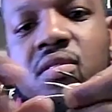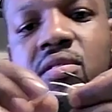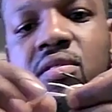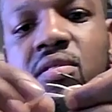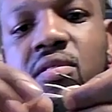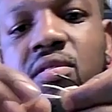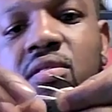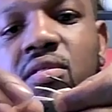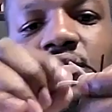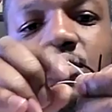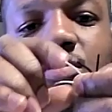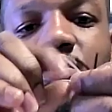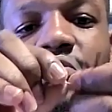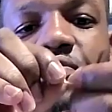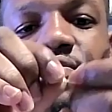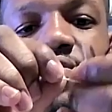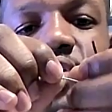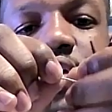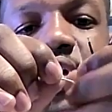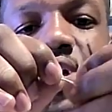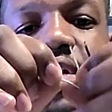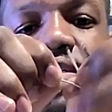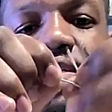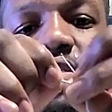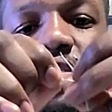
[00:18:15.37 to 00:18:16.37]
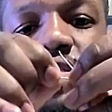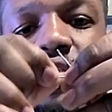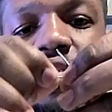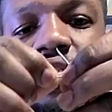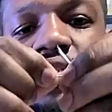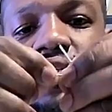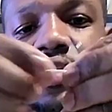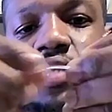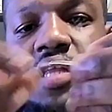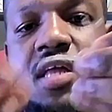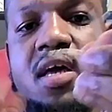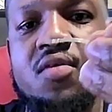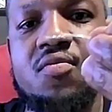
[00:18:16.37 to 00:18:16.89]
Not sure if you guys can see
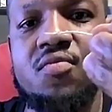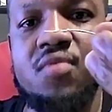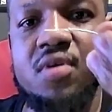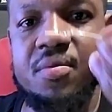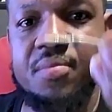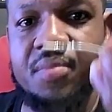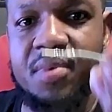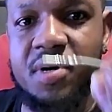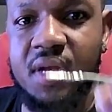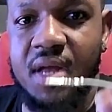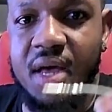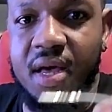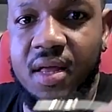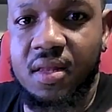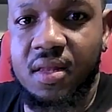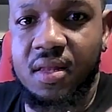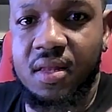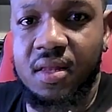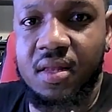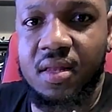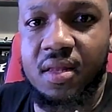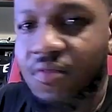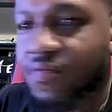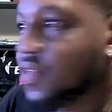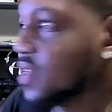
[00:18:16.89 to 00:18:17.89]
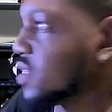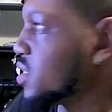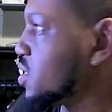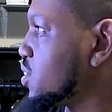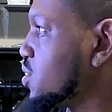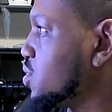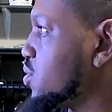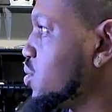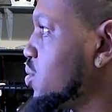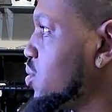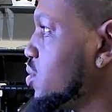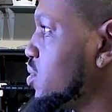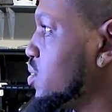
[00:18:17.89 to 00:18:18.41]
that one, but I love this
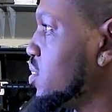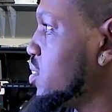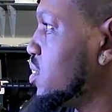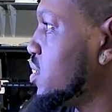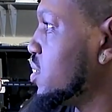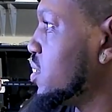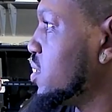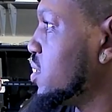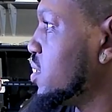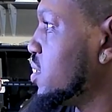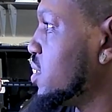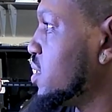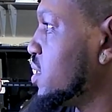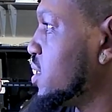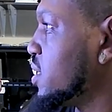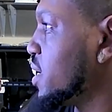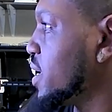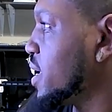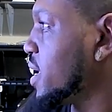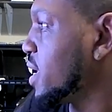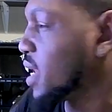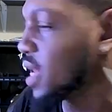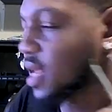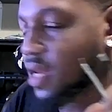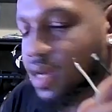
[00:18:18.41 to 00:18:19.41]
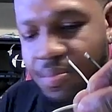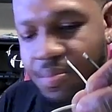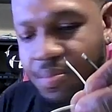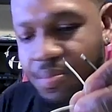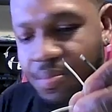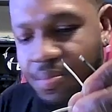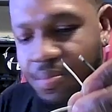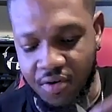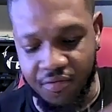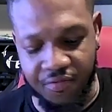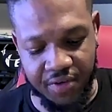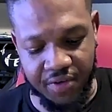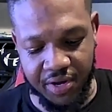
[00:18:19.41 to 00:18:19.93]
tool. Get at the
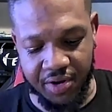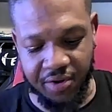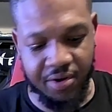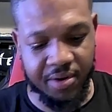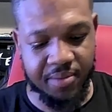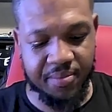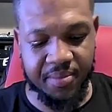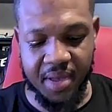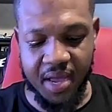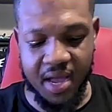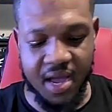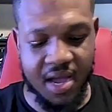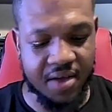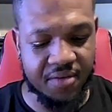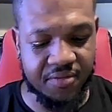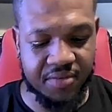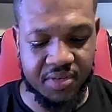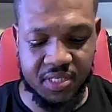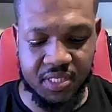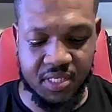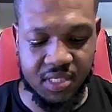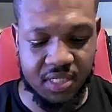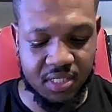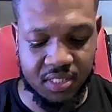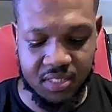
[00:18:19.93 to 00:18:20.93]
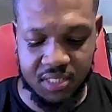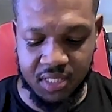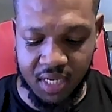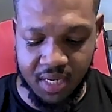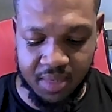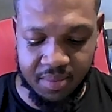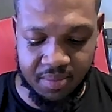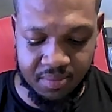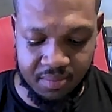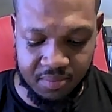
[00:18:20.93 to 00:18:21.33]
perfect crimp every single time.